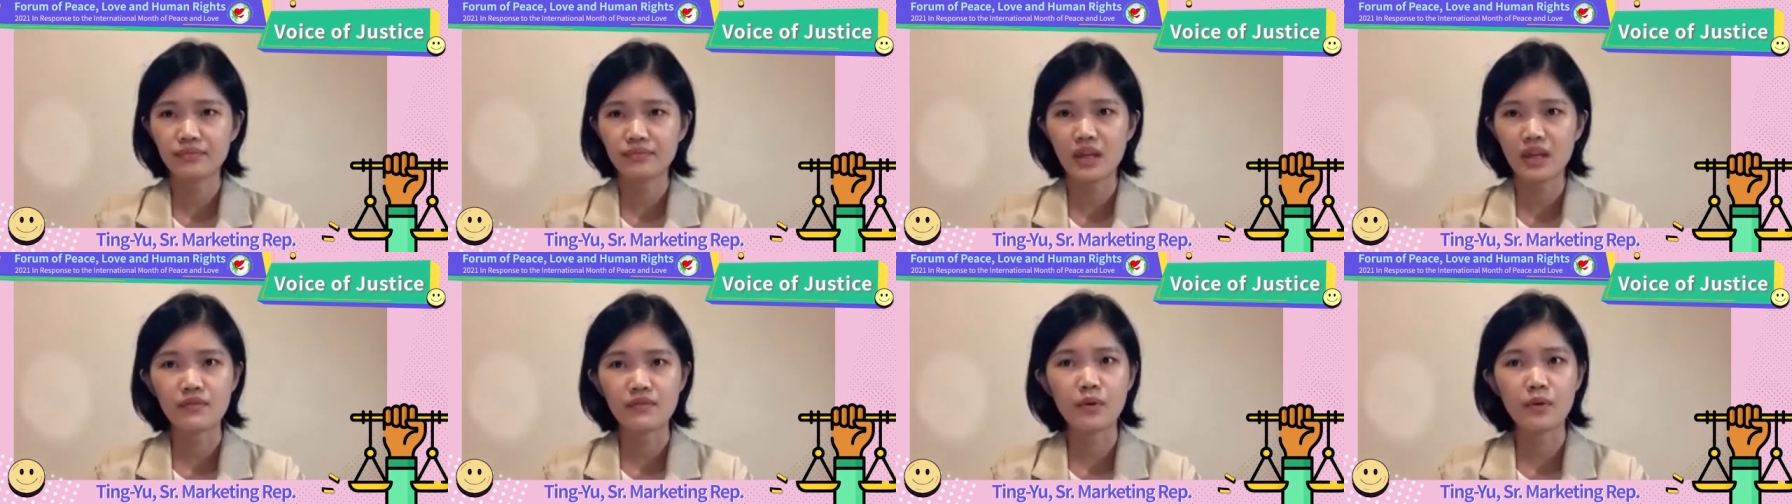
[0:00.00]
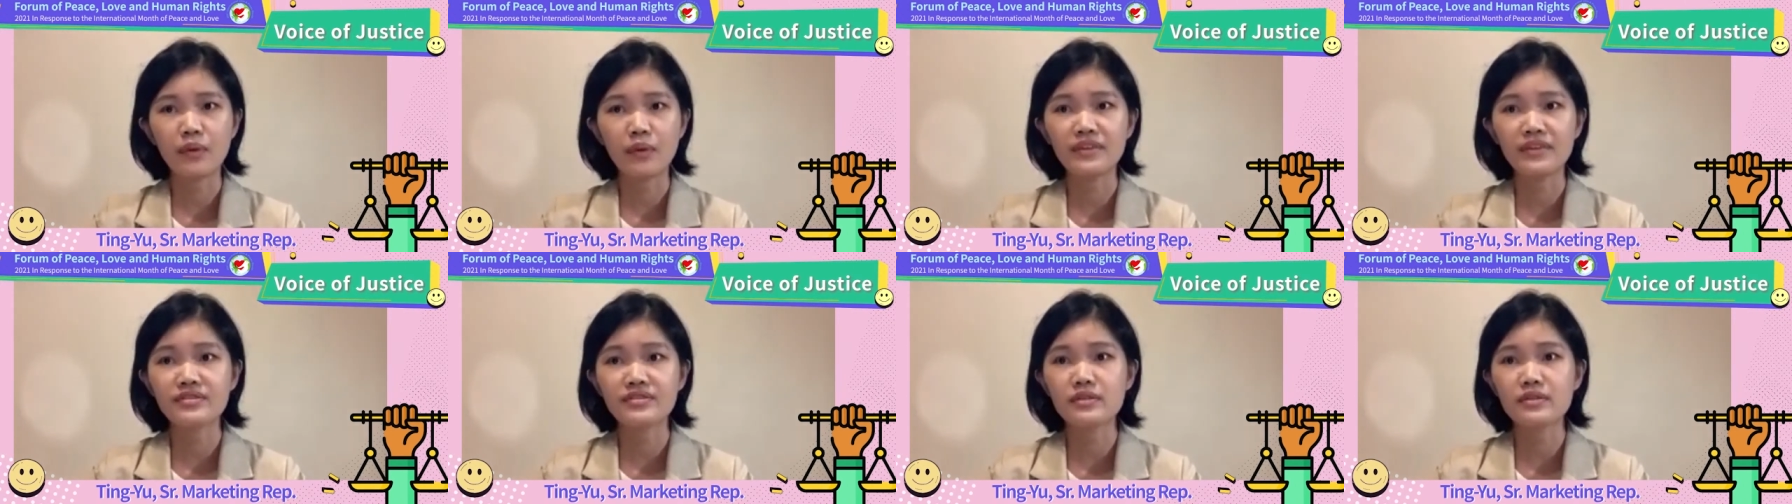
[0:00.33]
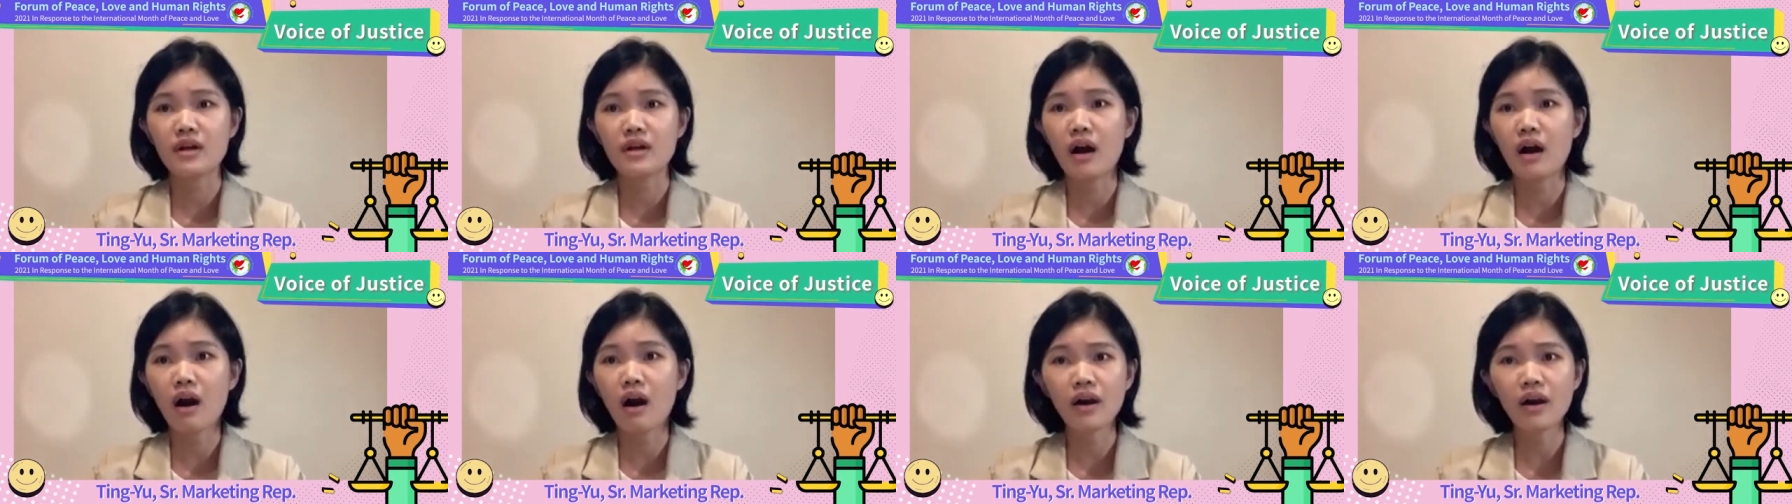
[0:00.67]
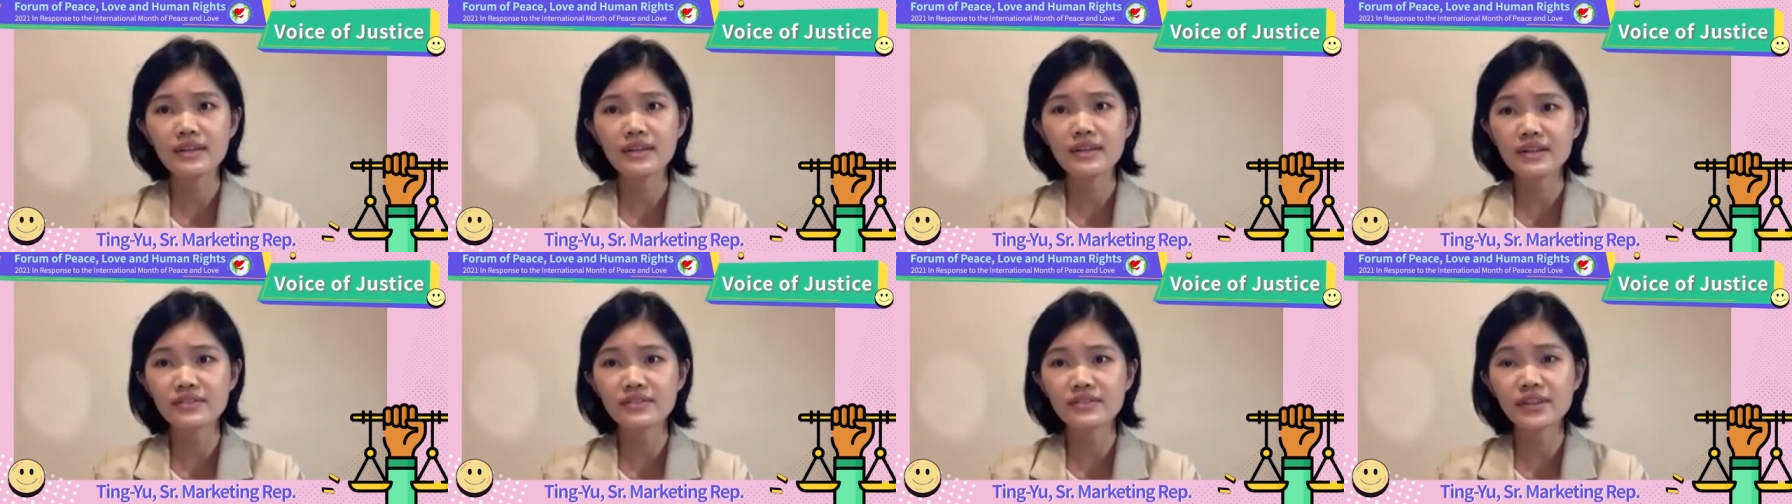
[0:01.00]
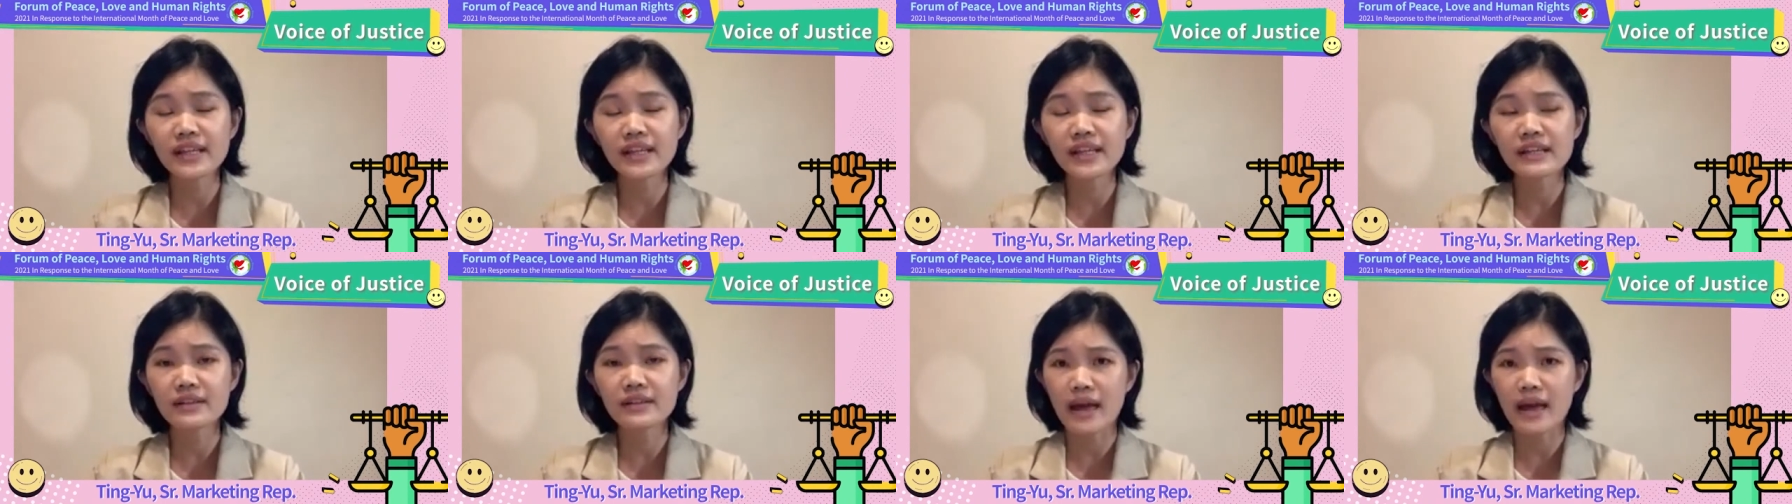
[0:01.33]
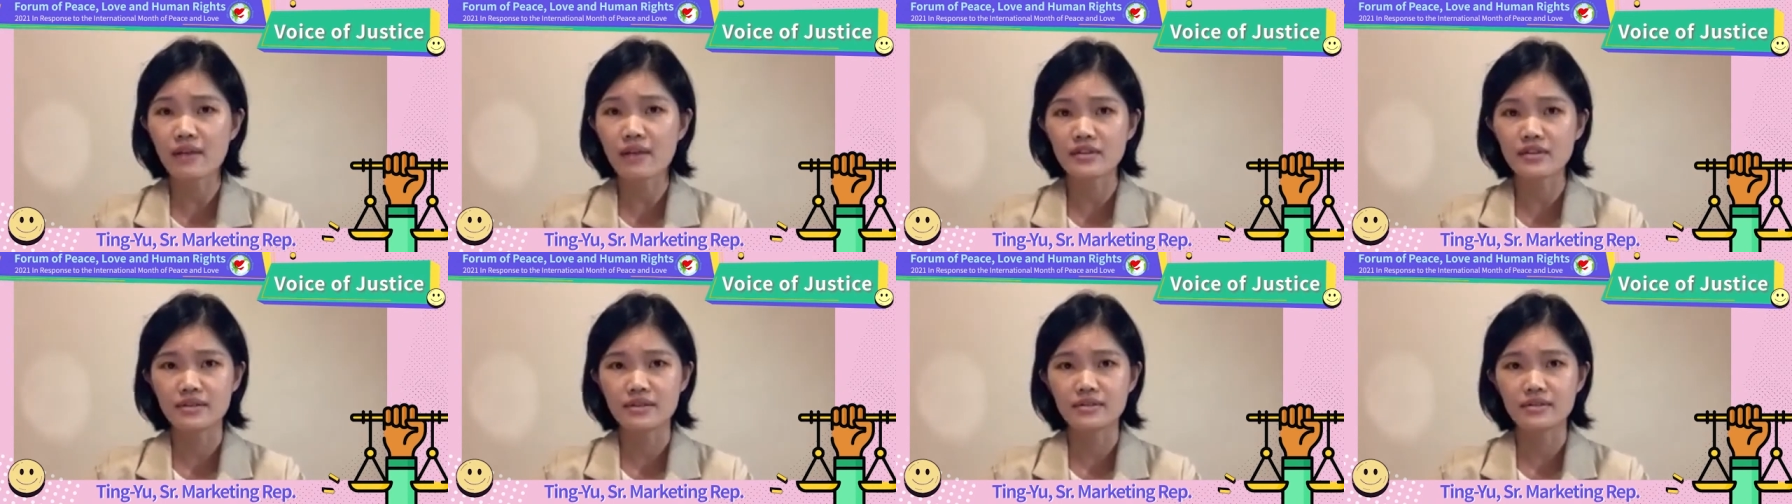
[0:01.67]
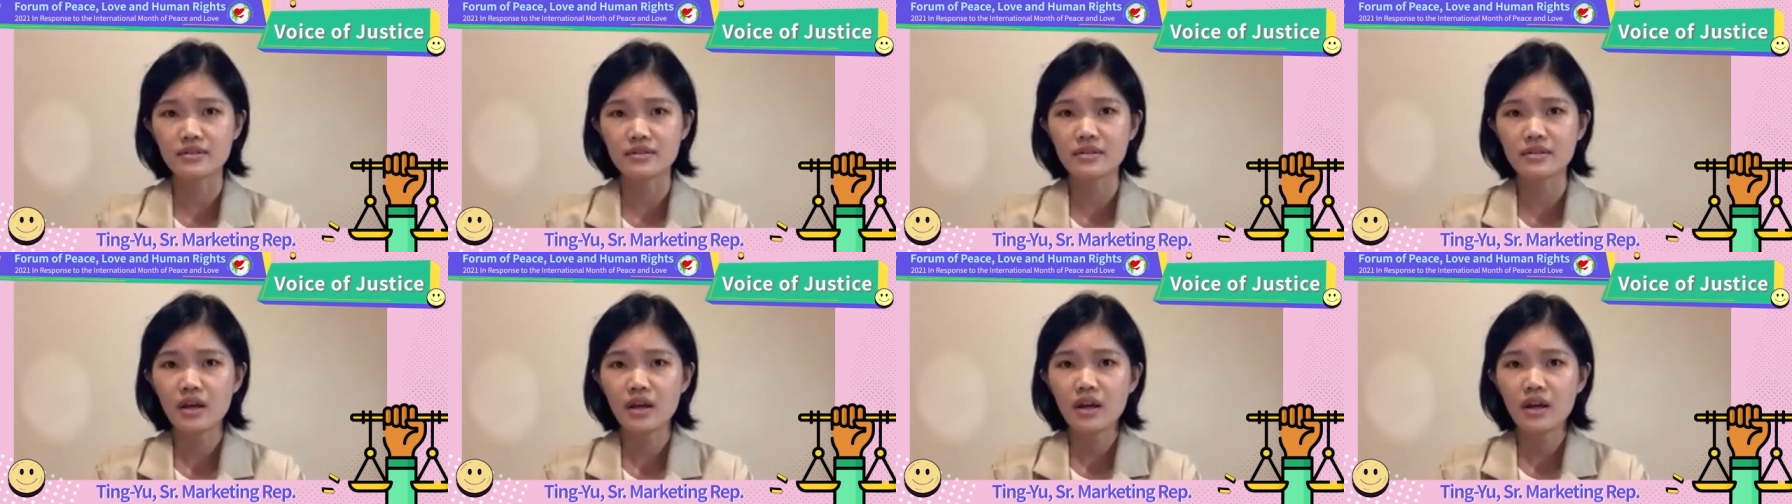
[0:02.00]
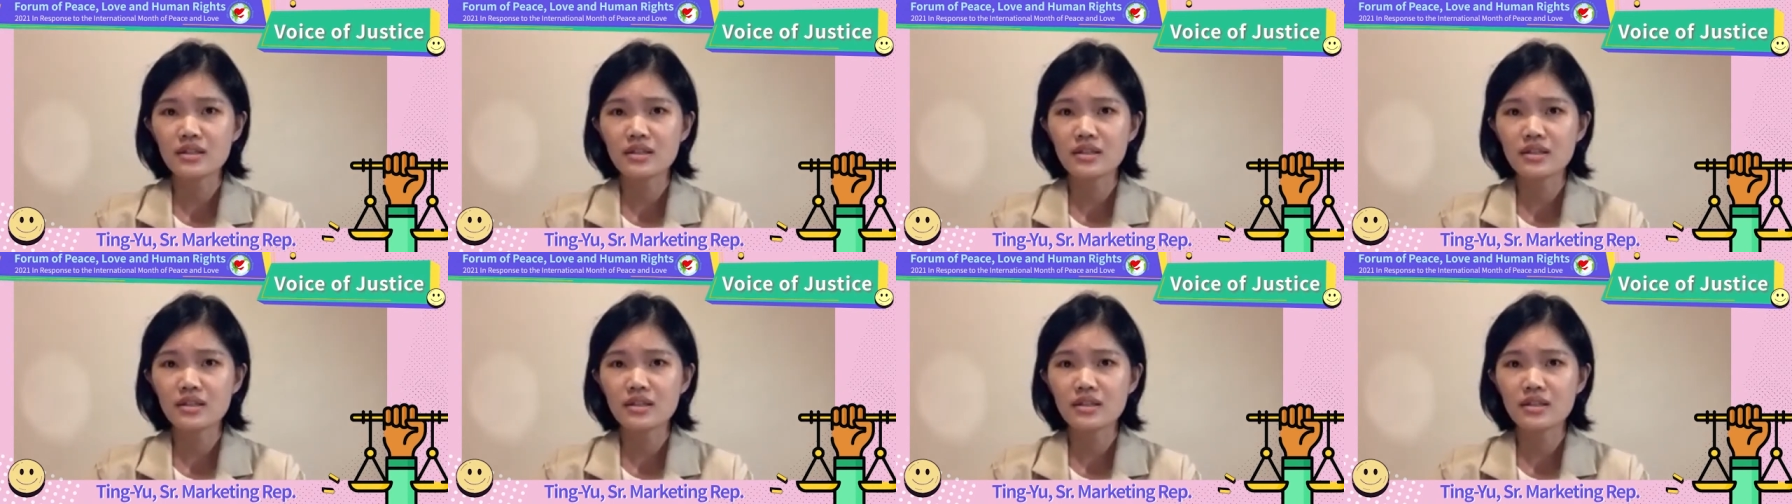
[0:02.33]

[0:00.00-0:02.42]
Even with all the clear evidence,